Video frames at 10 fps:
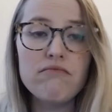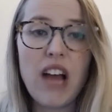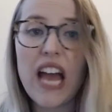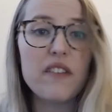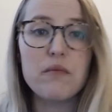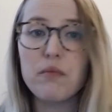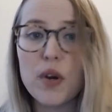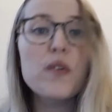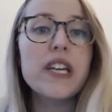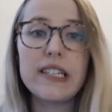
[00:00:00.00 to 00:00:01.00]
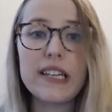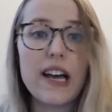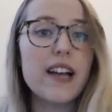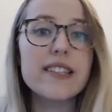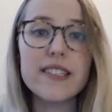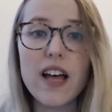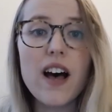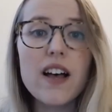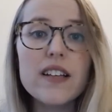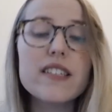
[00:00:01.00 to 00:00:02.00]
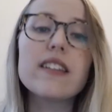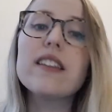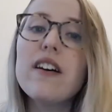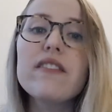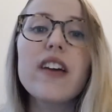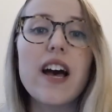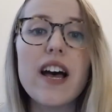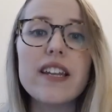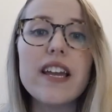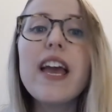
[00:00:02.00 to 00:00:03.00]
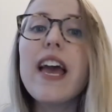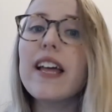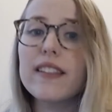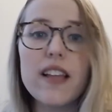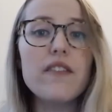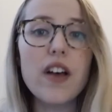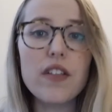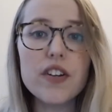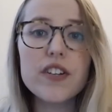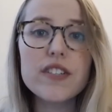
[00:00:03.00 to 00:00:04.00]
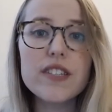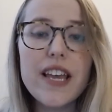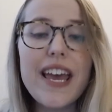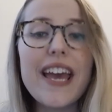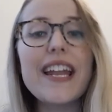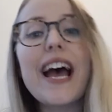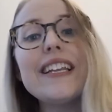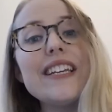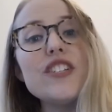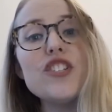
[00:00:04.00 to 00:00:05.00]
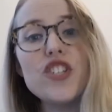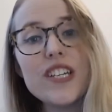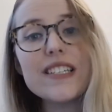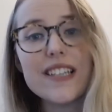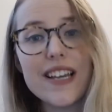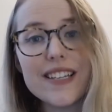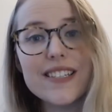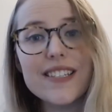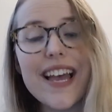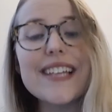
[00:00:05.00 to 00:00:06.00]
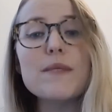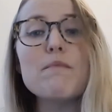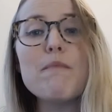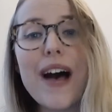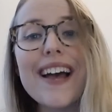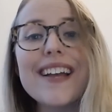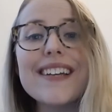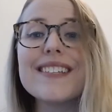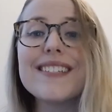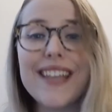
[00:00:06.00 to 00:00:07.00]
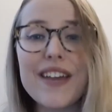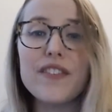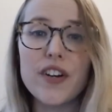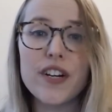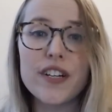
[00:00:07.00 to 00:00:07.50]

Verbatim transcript: I have broken God's law to love God and love others, and I need Jesus as my Savior.